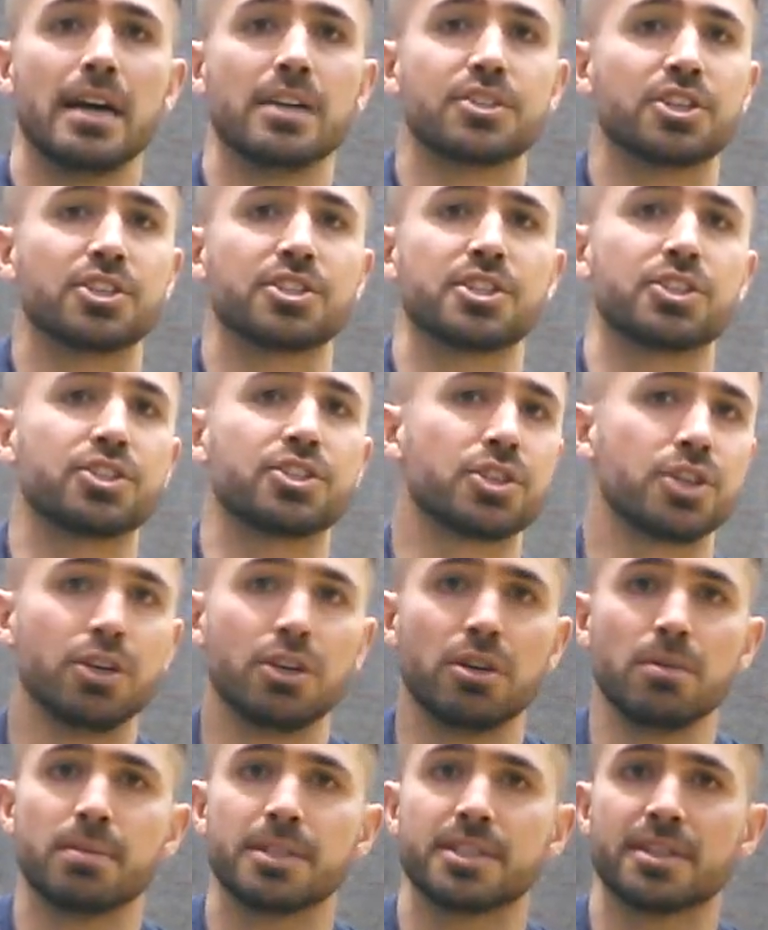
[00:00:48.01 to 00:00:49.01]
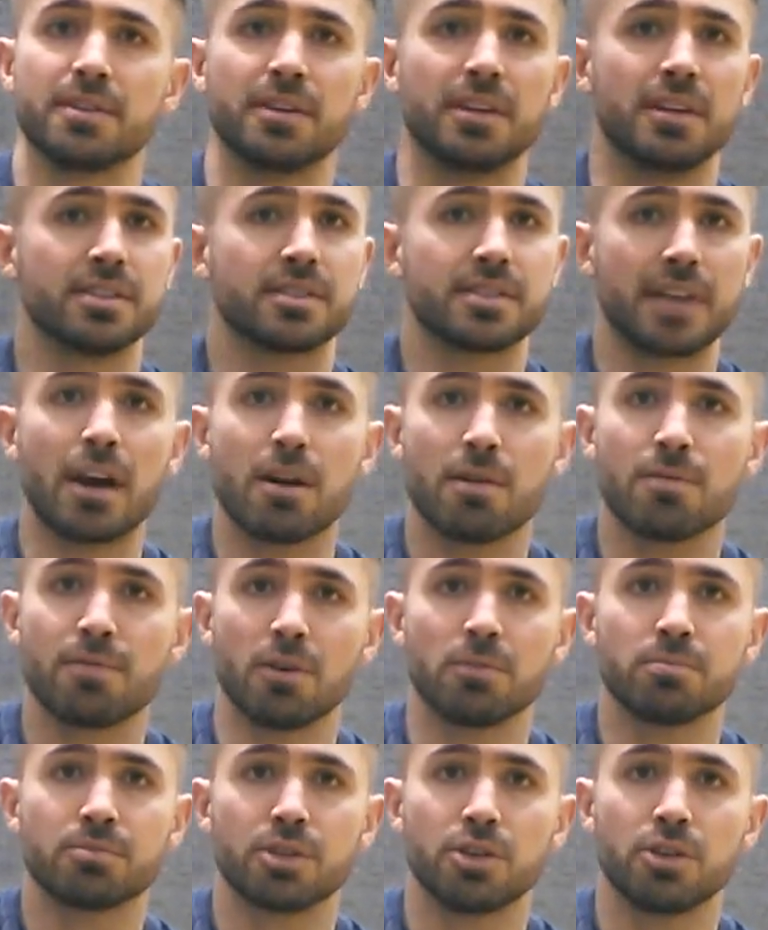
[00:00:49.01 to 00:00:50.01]
It's just a tube, it's a
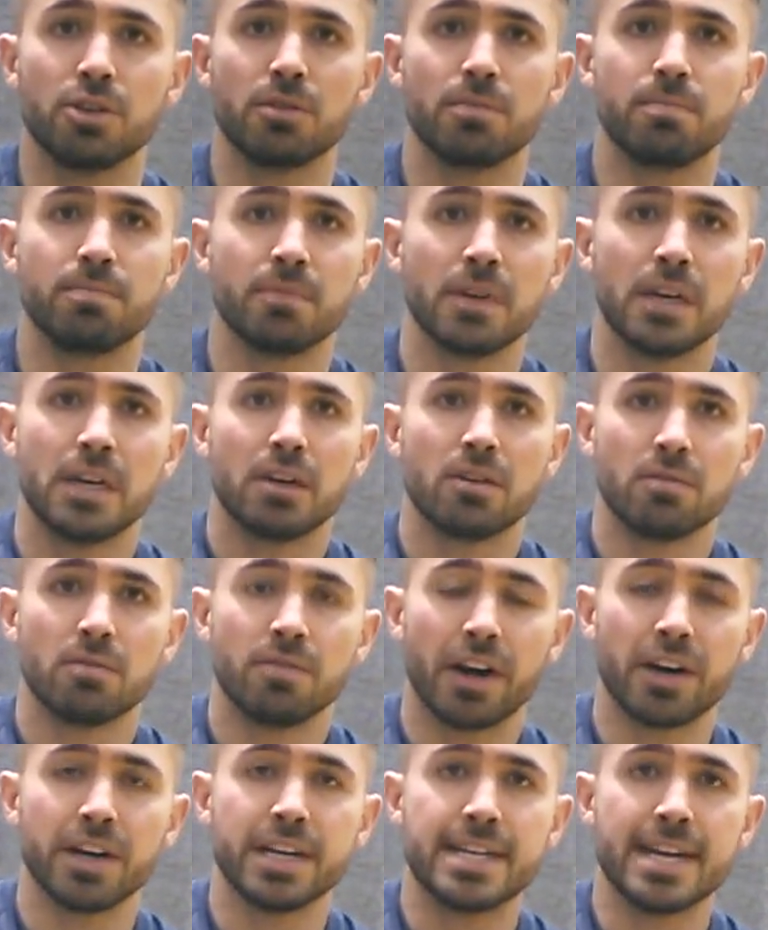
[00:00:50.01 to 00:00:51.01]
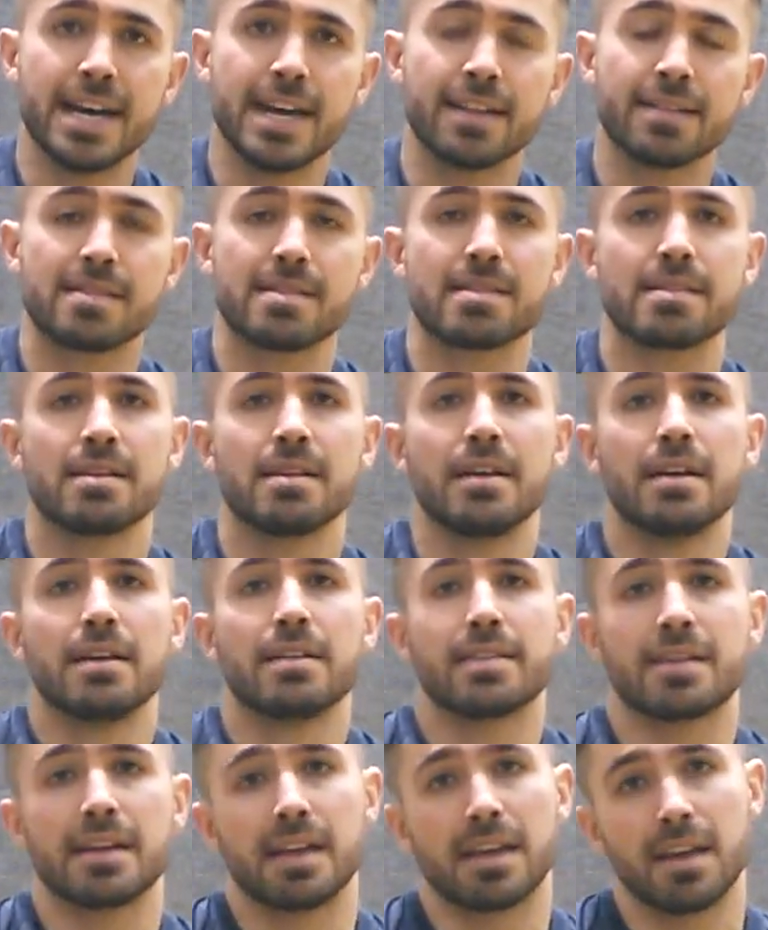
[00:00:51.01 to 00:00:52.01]
styrofoam tube, very dense.
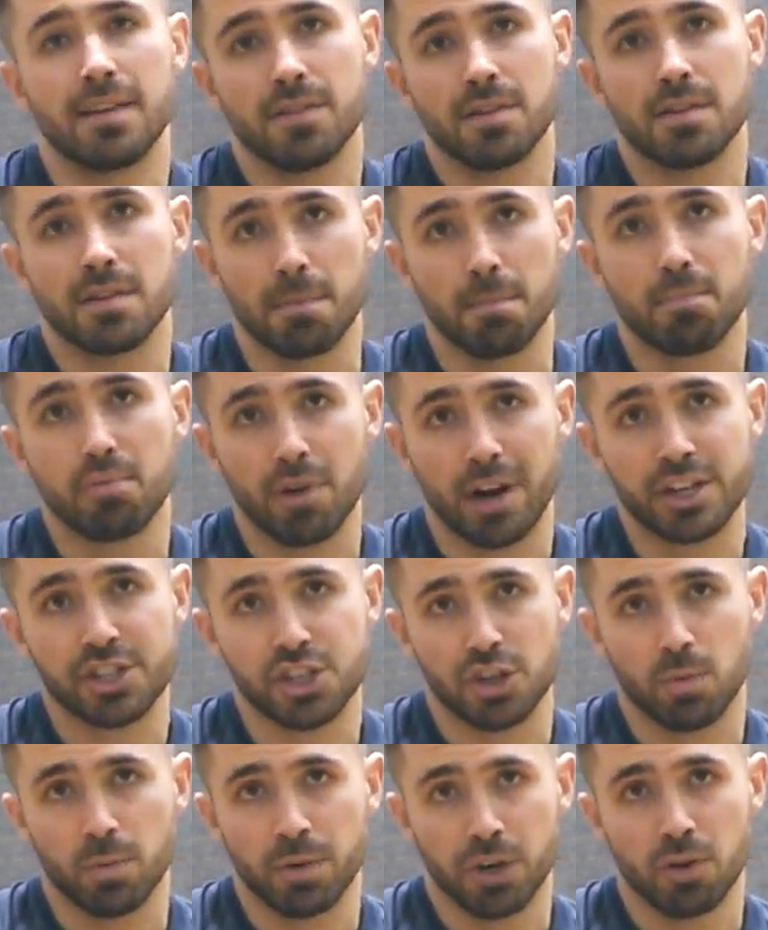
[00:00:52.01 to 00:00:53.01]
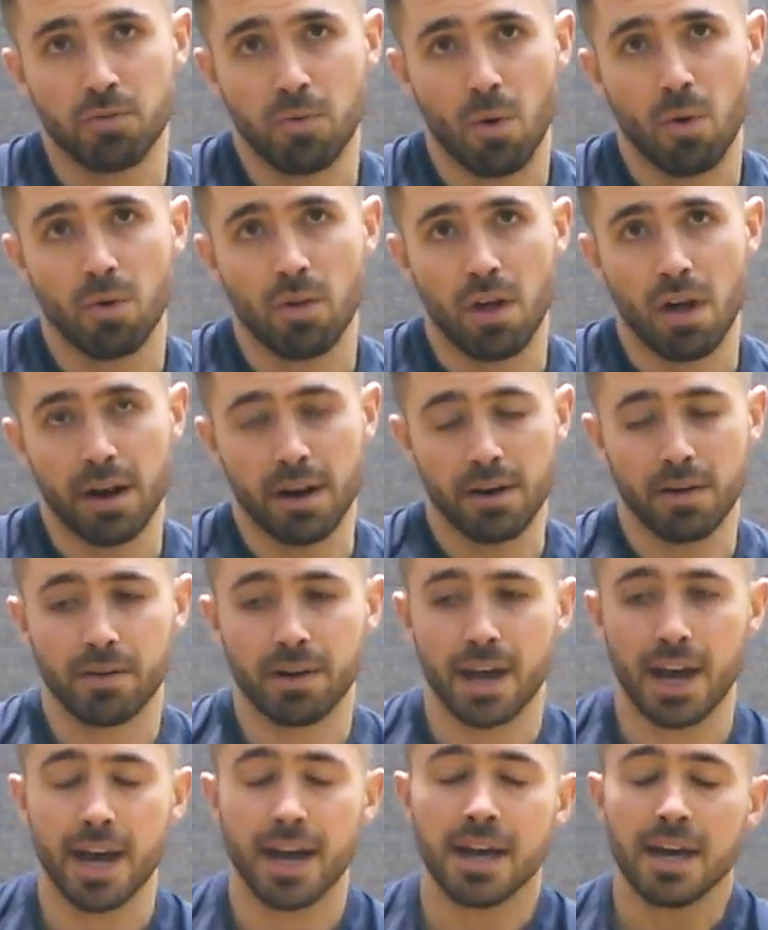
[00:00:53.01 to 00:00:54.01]
It's going to give you some pressure when you roll on it,
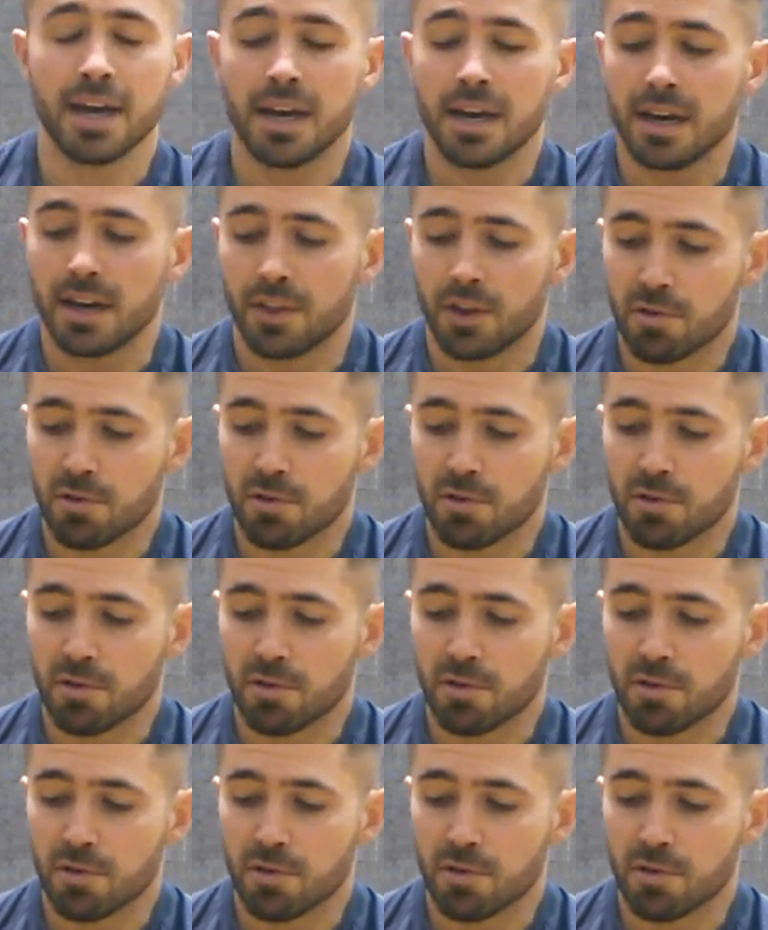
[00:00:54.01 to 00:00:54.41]
okay?